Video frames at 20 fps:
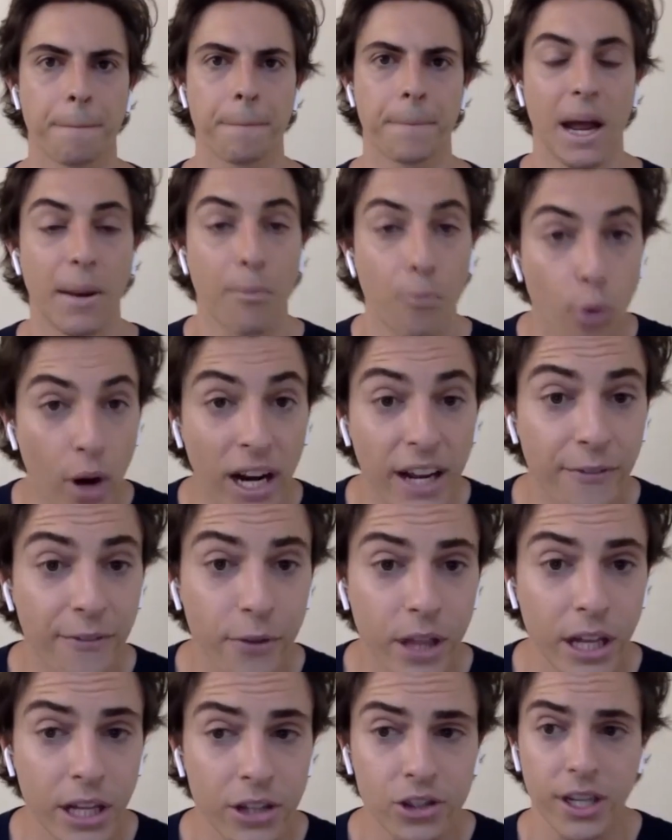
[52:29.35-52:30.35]
I'm ready for
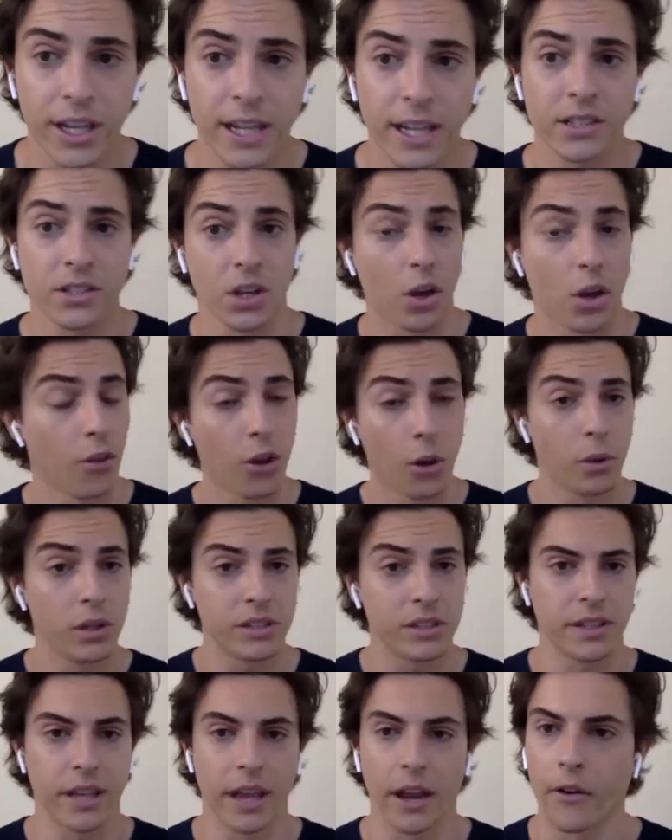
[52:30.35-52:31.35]
that chance. Although it's
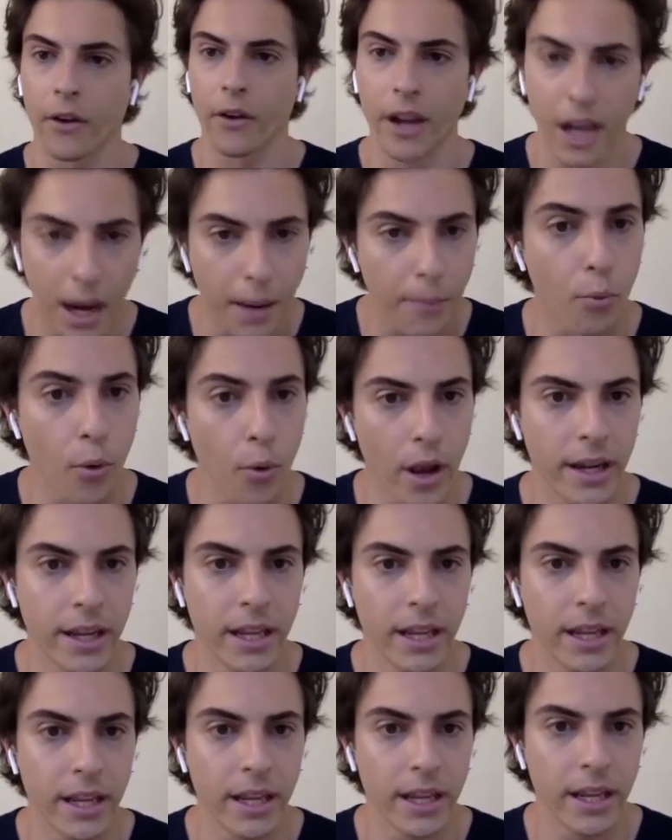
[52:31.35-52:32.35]
scary, I'm ready.
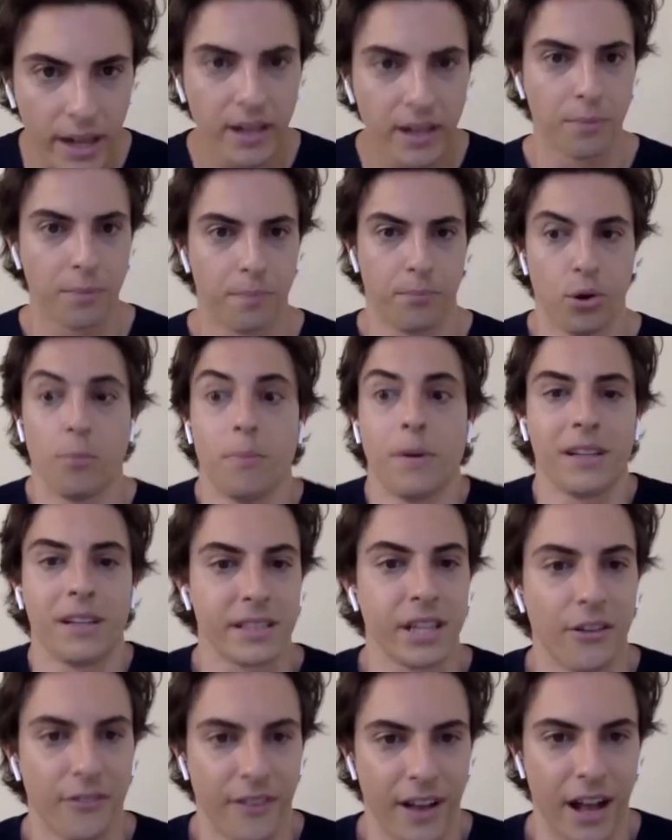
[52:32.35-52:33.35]
I'm ready to put
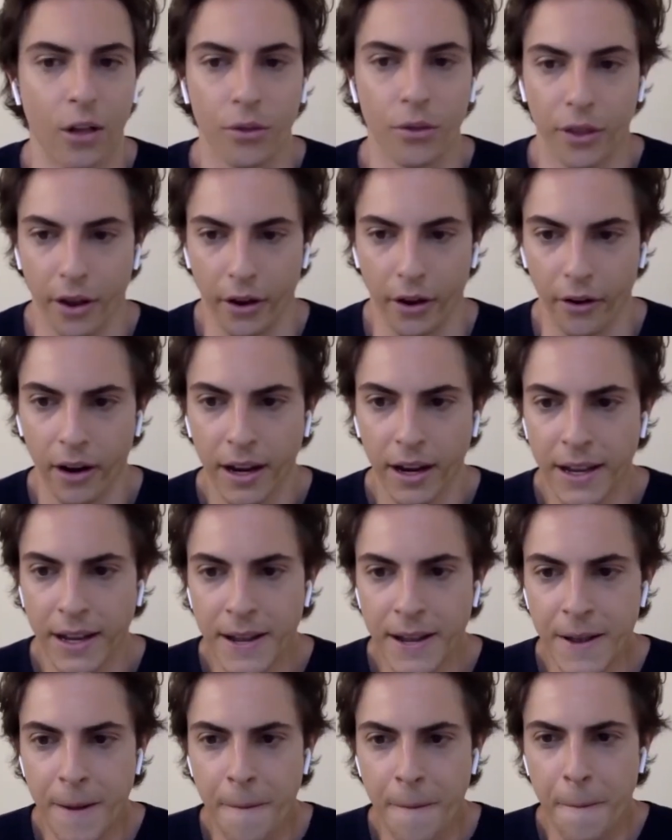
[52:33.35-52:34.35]
myself out there.
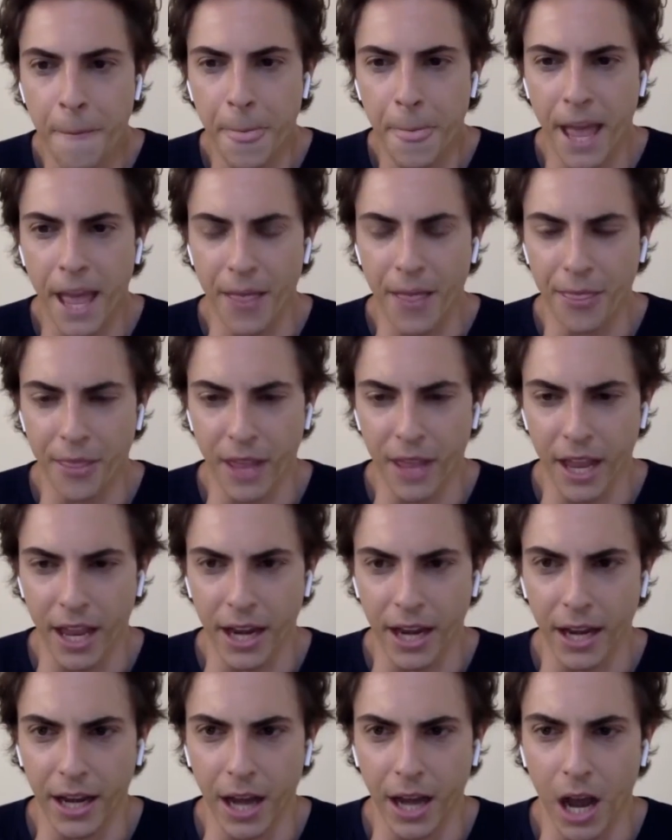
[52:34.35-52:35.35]
And
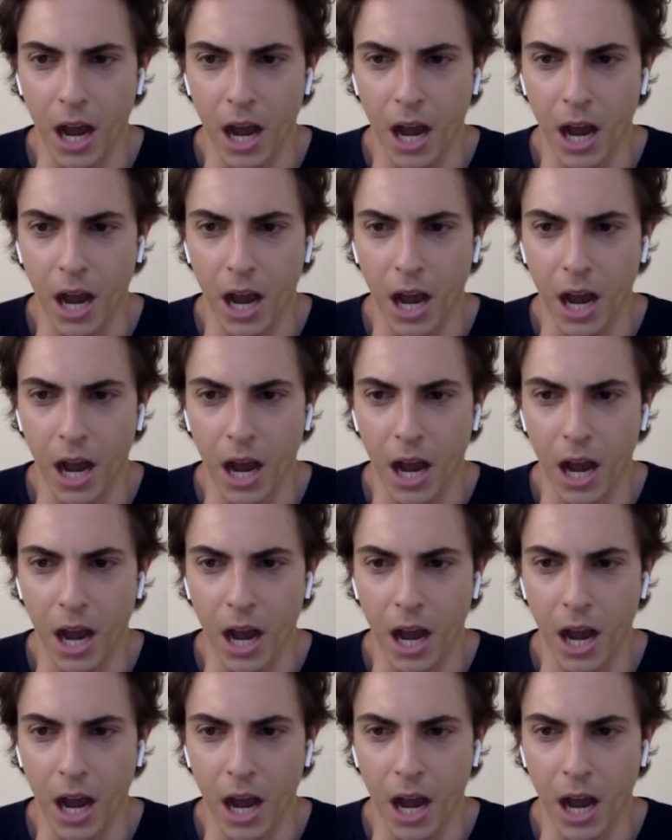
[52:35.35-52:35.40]
then